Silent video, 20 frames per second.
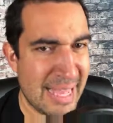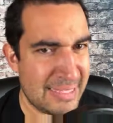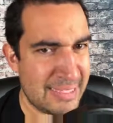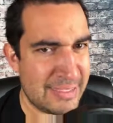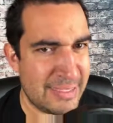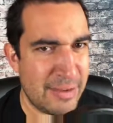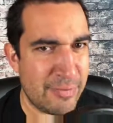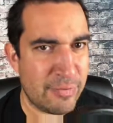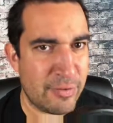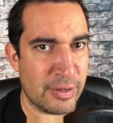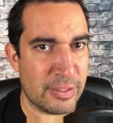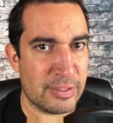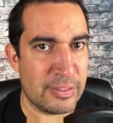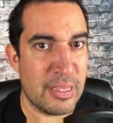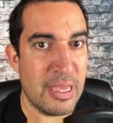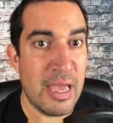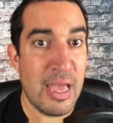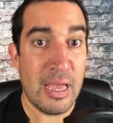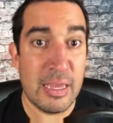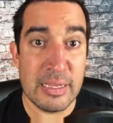That's
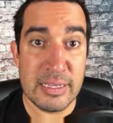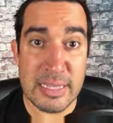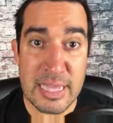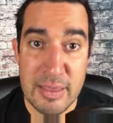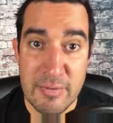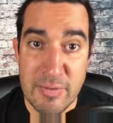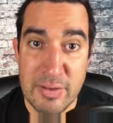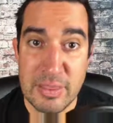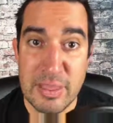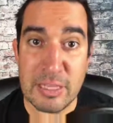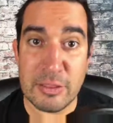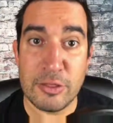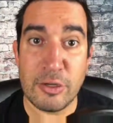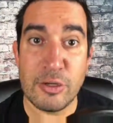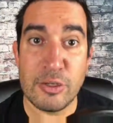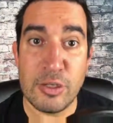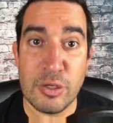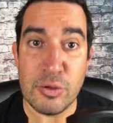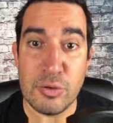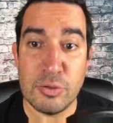different, given that
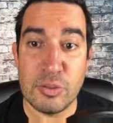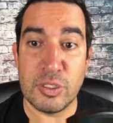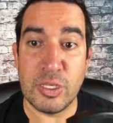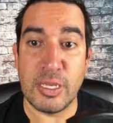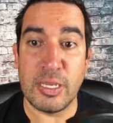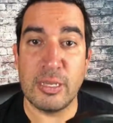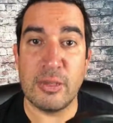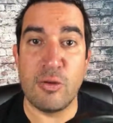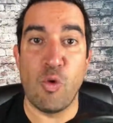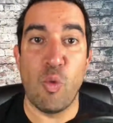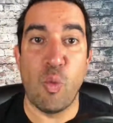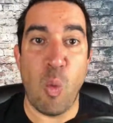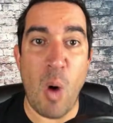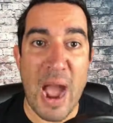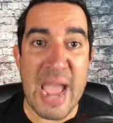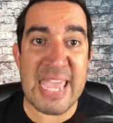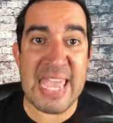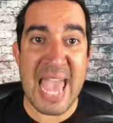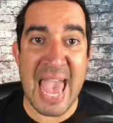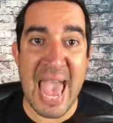they're using
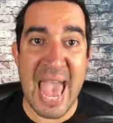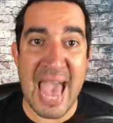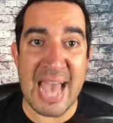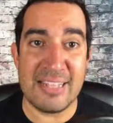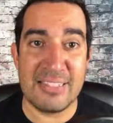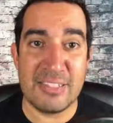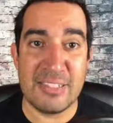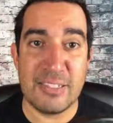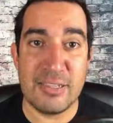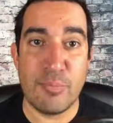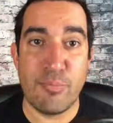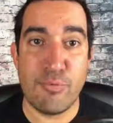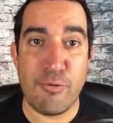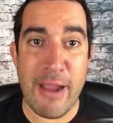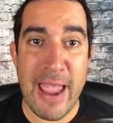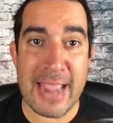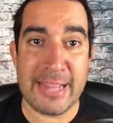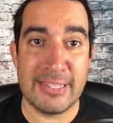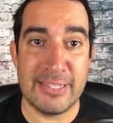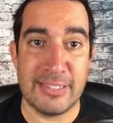white hat
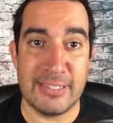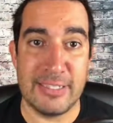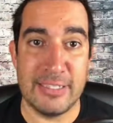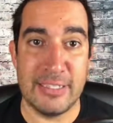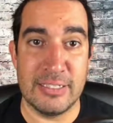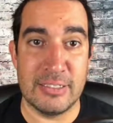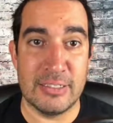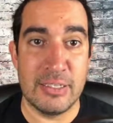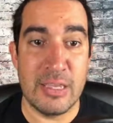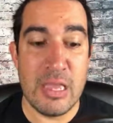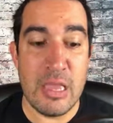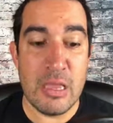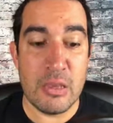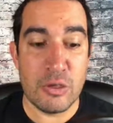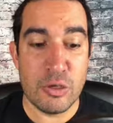practices,